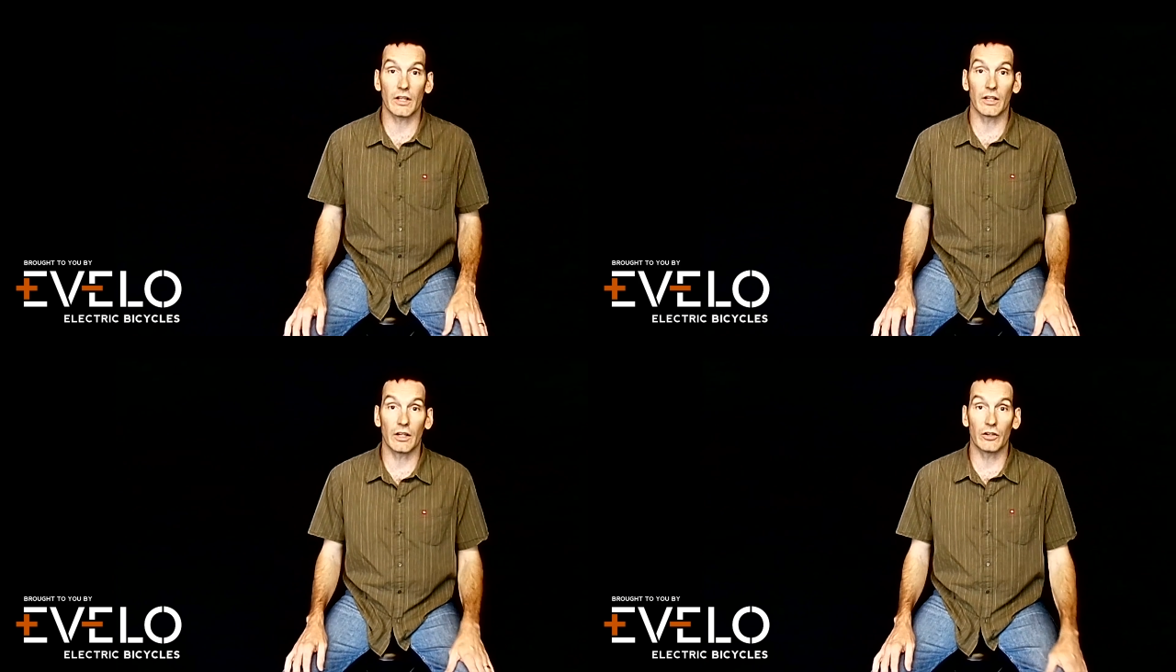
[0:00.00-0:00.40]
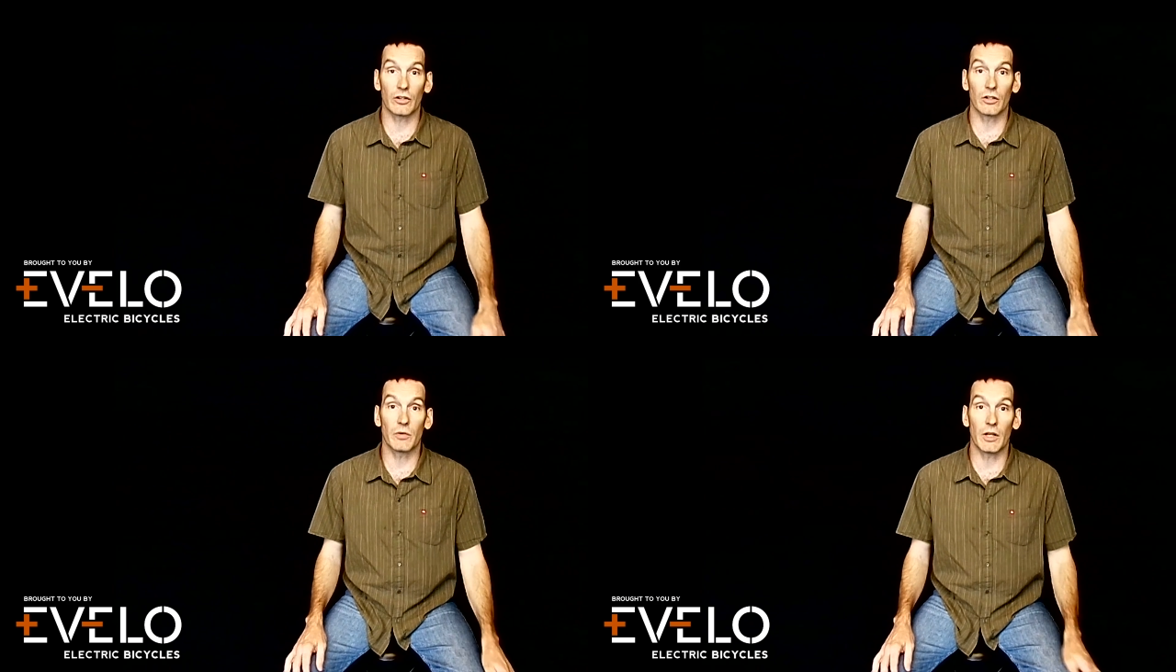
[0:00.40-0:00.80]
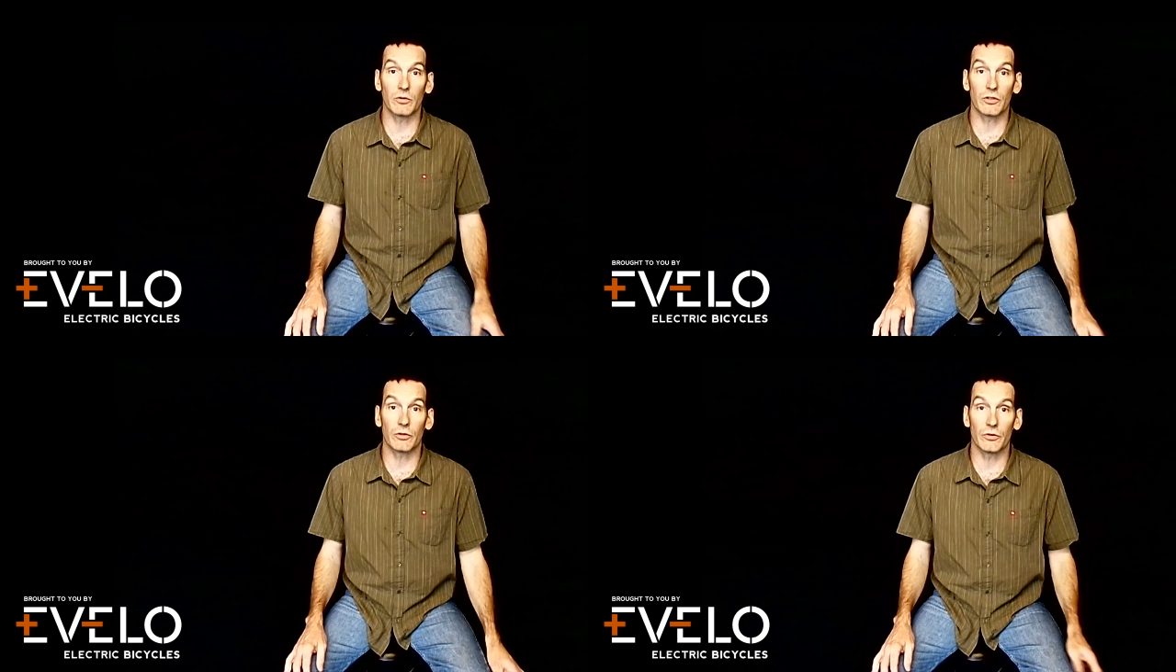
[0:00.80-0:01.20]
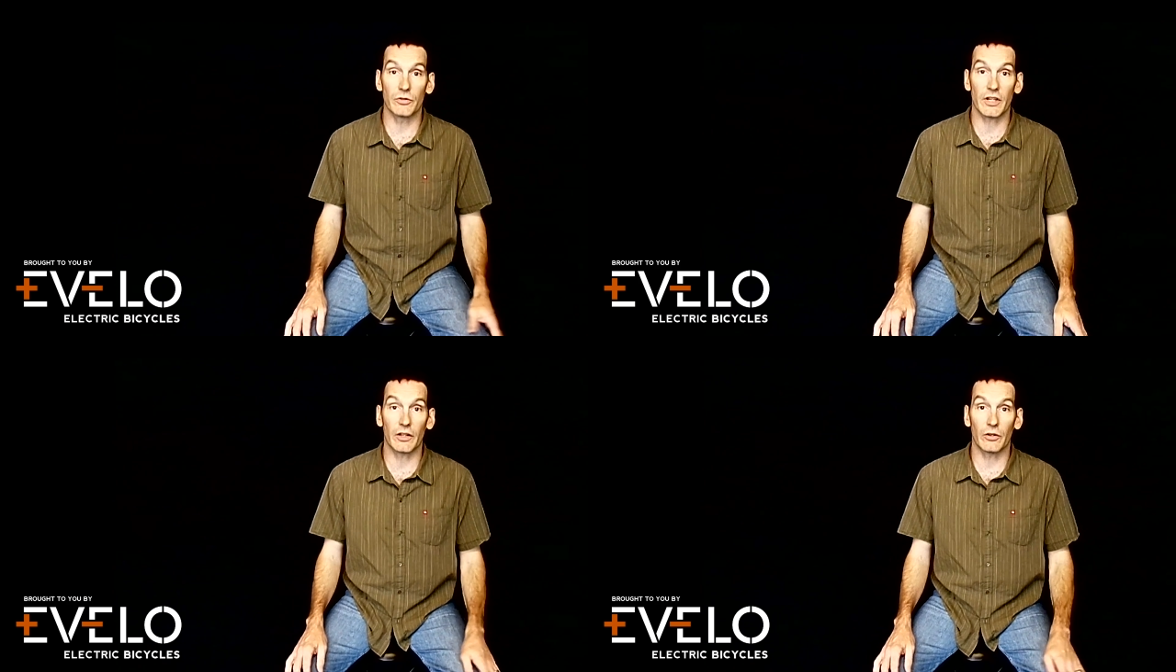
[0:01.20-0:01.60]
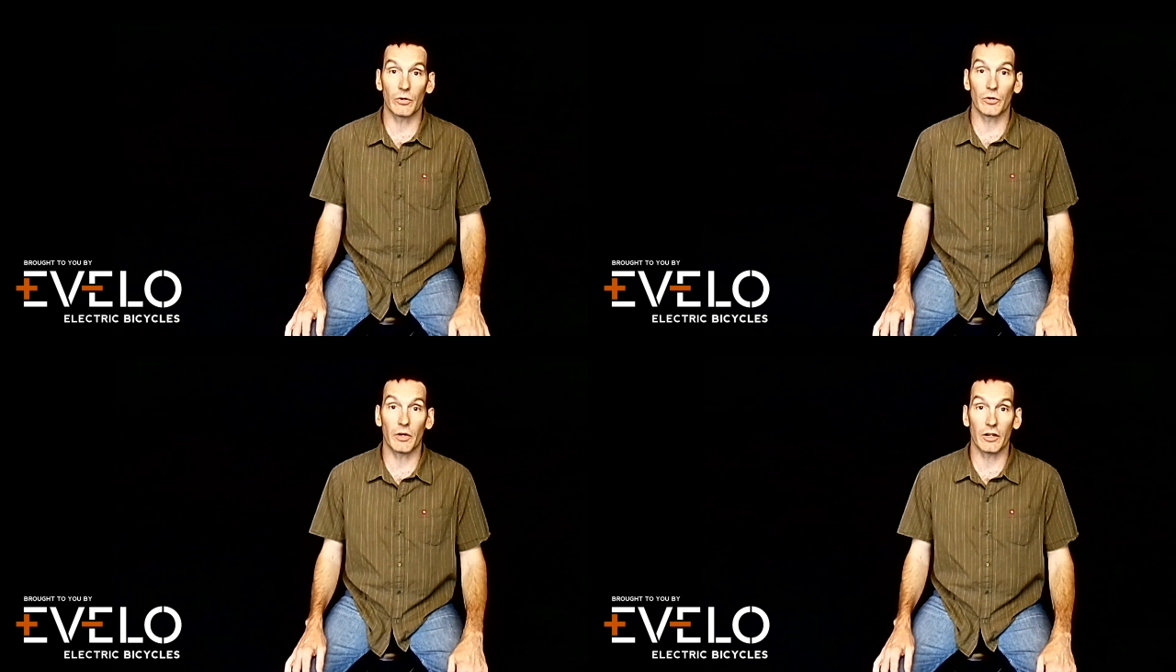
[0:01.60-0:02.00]
and you're going to be able to cruise down the
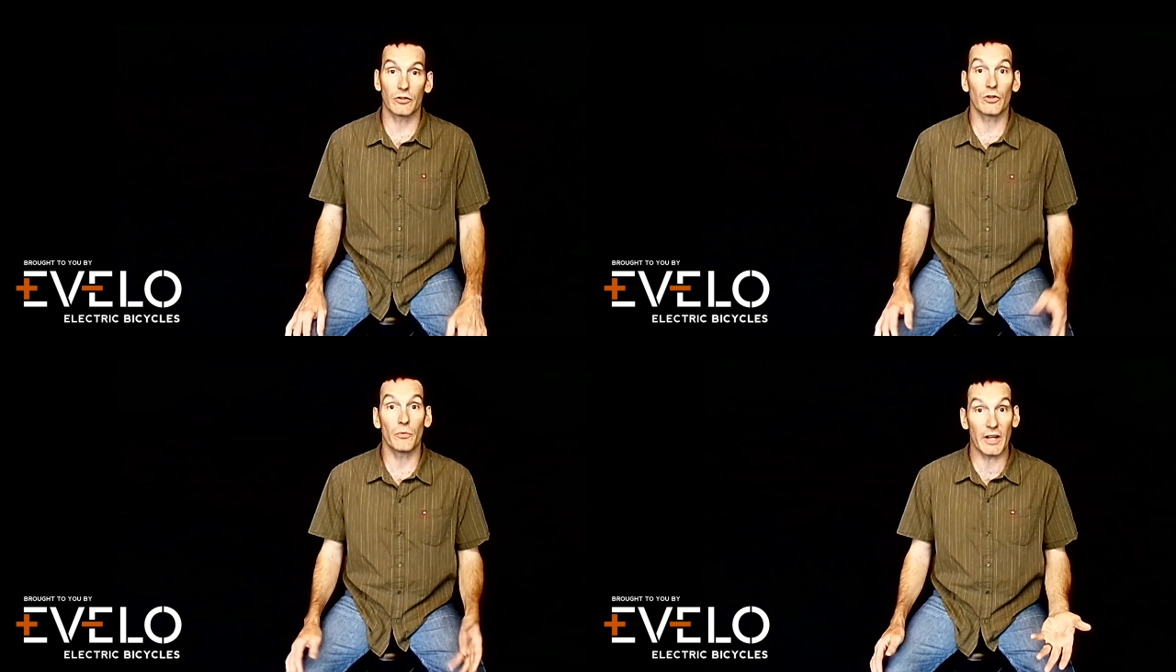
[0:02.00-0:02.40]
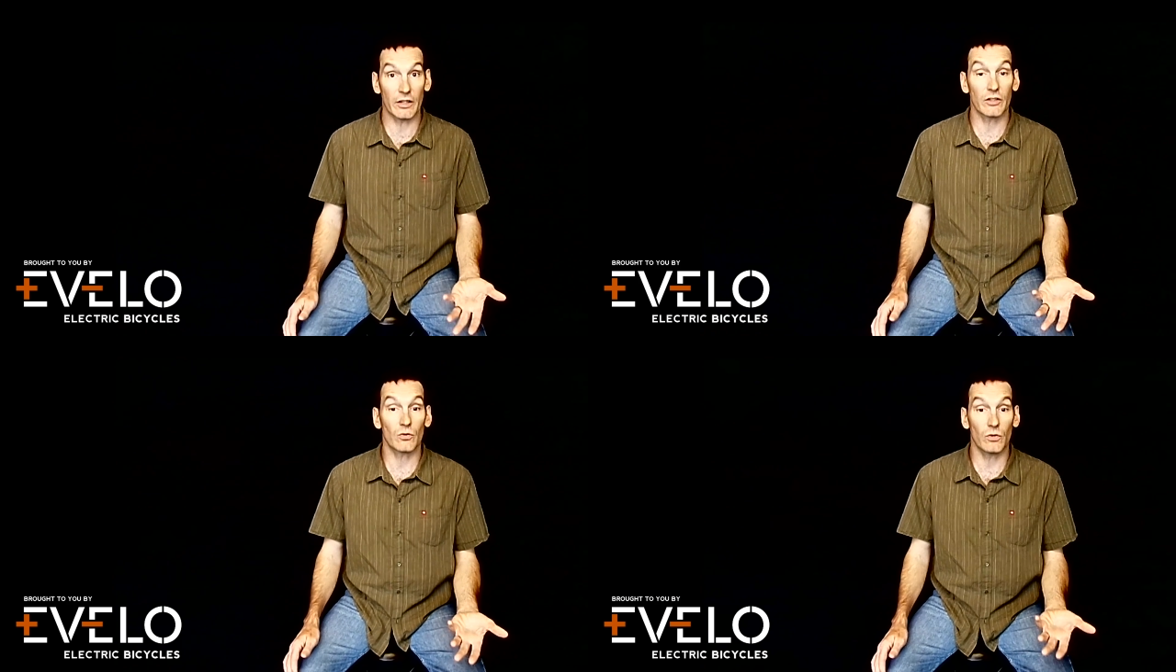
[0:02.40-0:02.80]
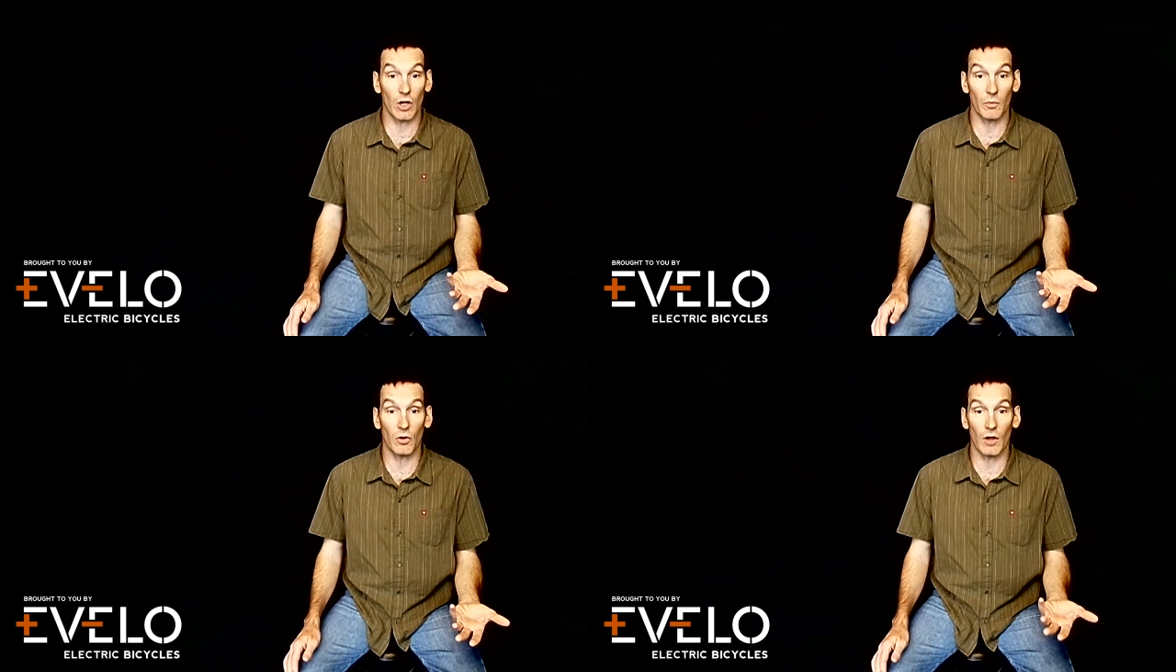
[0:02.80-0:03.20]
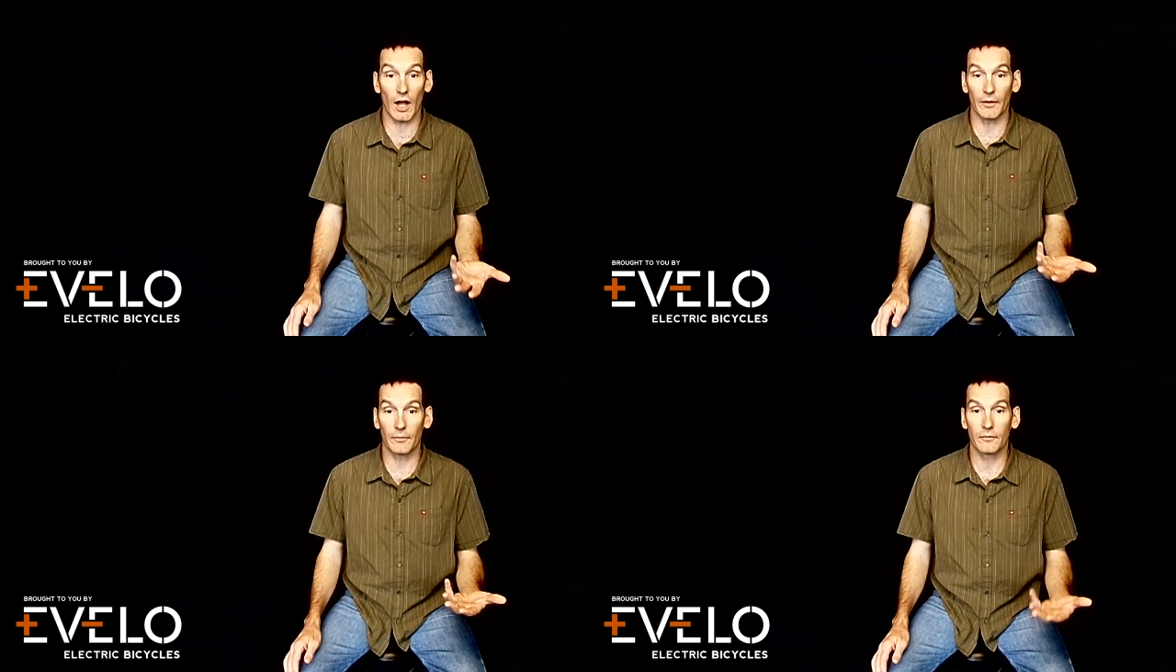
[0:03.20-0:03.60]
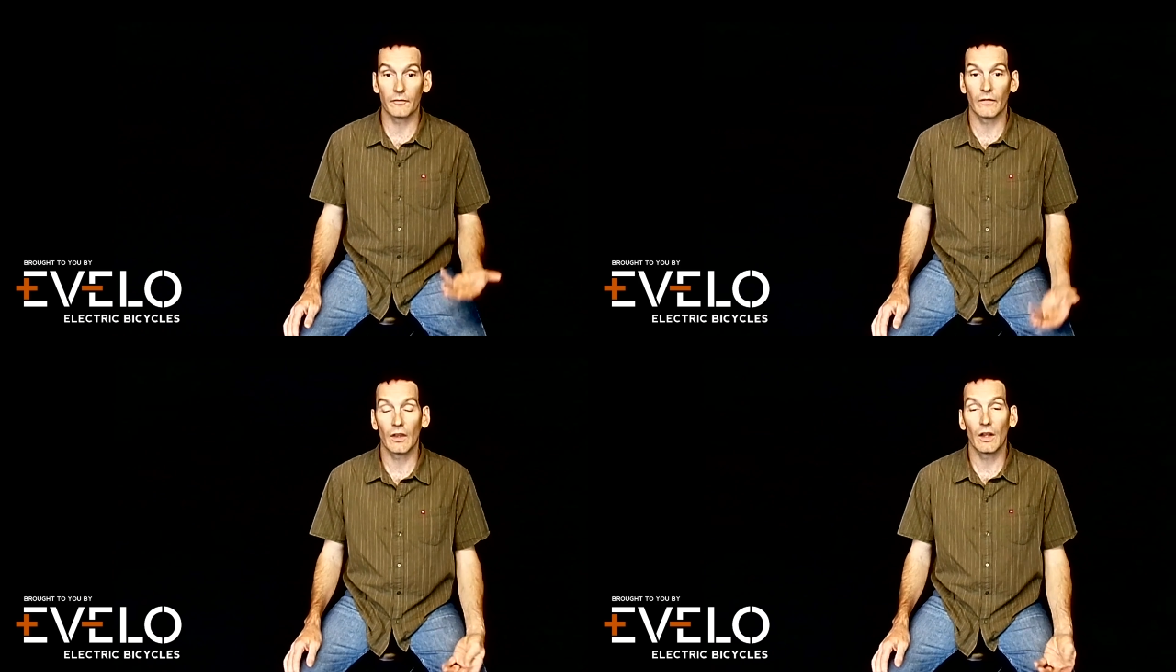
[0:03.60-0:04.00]
road better, so maintenance will help a lot.
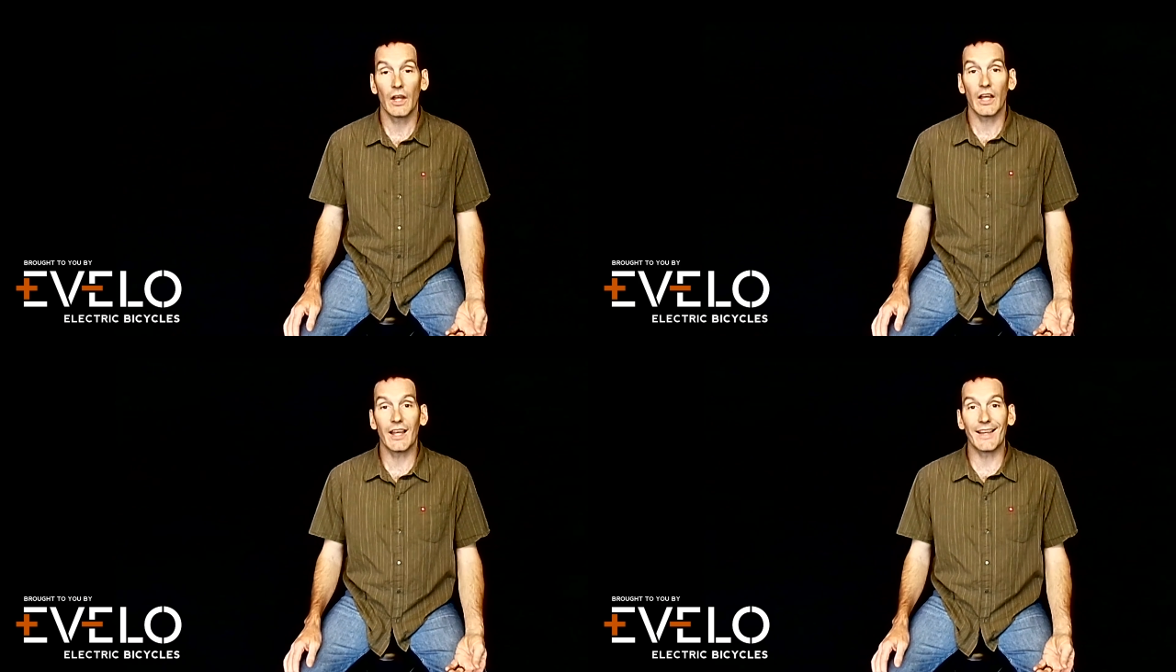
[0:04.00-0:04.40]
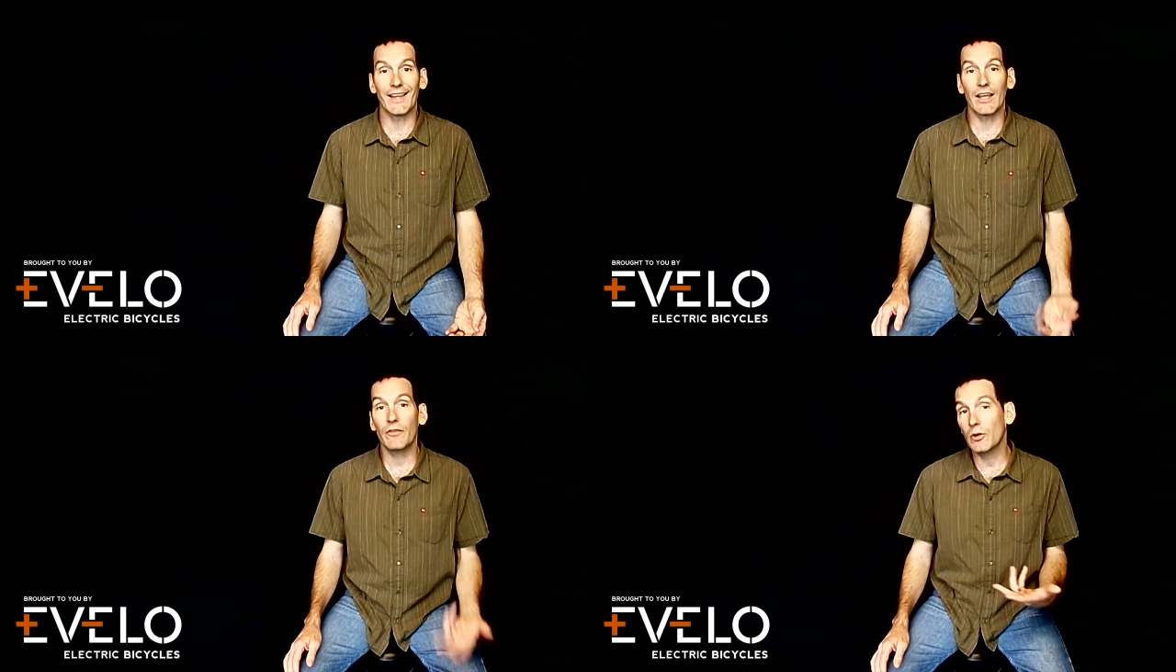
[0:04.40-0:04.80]
If your